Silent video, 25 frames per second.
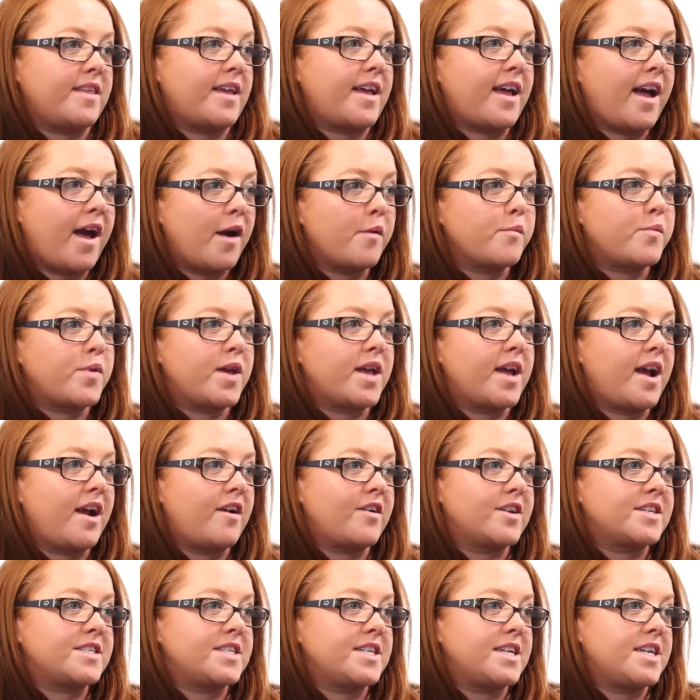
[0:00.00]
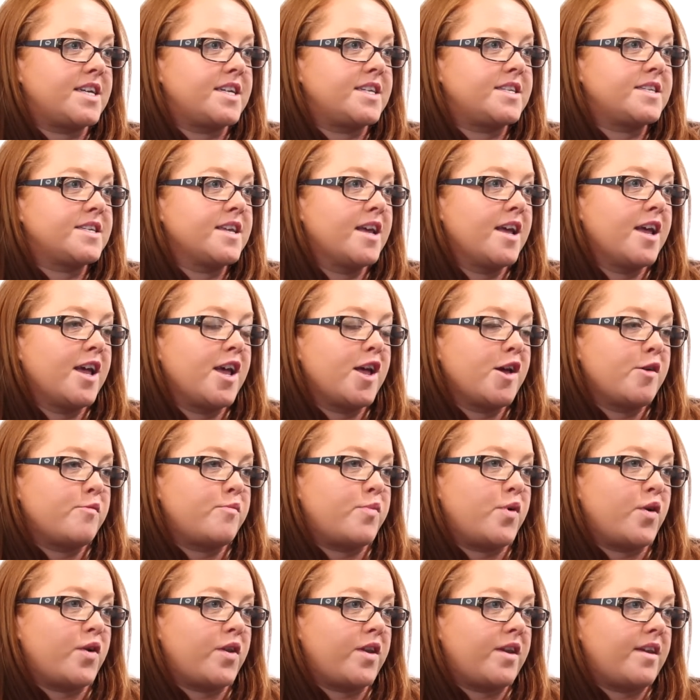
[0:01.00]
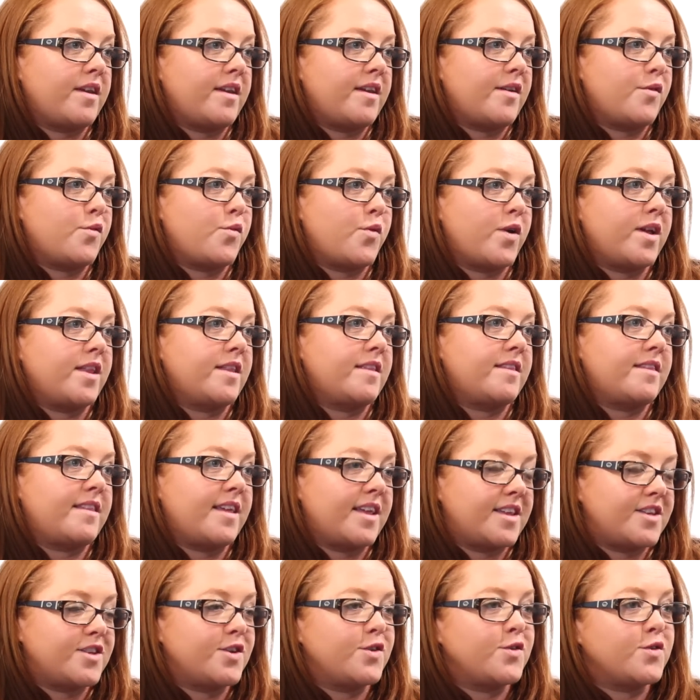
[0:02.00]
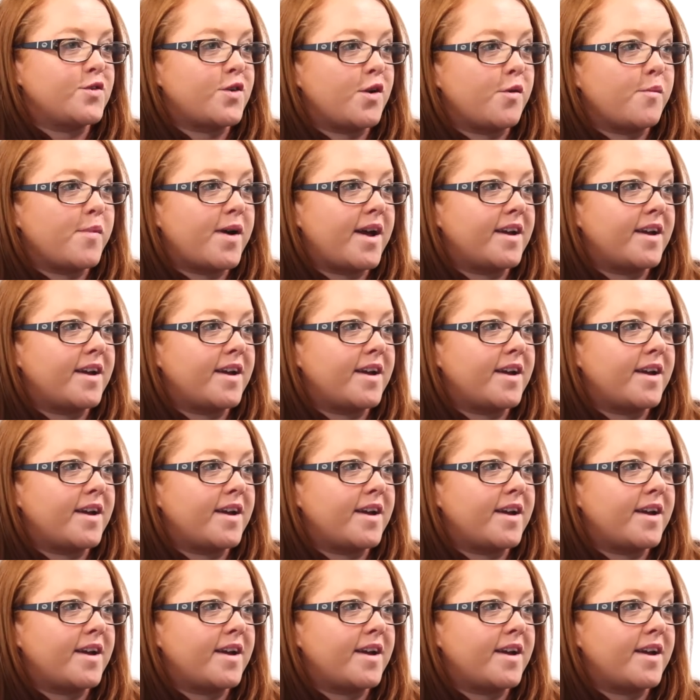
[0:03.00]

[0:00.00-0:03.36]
They can't be guaranteed, but when they do come